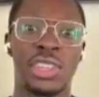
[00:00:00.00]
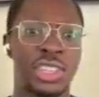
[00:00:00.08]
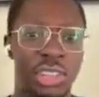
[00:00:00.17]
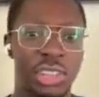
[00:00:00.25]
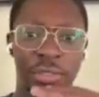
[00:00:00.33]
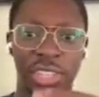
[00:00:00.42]
you
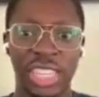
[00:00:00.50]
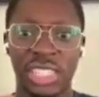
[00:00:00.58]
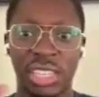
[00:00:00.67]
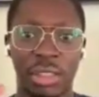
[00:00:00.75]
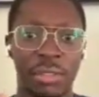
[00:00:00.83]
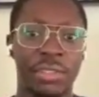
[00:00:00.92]

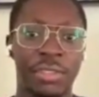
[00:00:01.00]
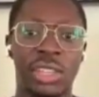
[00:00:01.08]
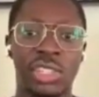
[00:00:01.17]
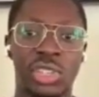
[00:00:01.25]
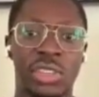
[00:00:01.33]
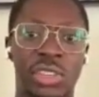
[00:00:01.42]

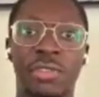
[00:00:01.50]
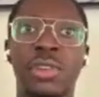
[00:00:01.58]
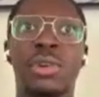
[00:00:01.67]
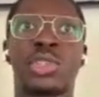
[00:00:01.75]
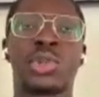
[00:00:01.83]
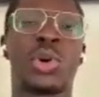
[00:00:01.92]
can just
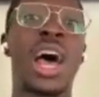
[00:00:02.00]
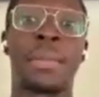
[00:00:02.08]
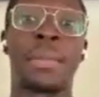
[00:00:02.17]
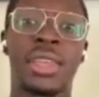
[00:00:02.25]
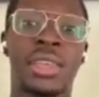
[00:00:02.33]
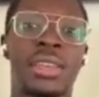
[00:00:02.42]
feel so
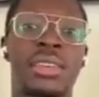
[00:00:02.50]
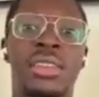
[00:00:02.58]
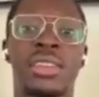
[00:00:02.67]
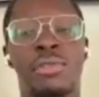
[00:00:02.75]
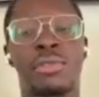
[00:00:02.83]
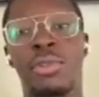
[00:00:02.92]
happy
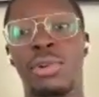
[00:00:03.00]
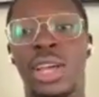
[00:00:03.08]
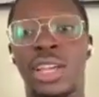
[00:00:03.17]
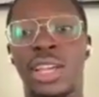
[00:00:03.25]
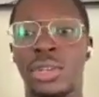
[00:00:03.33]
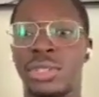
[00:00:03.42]
for
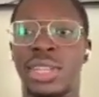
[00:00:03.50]
like,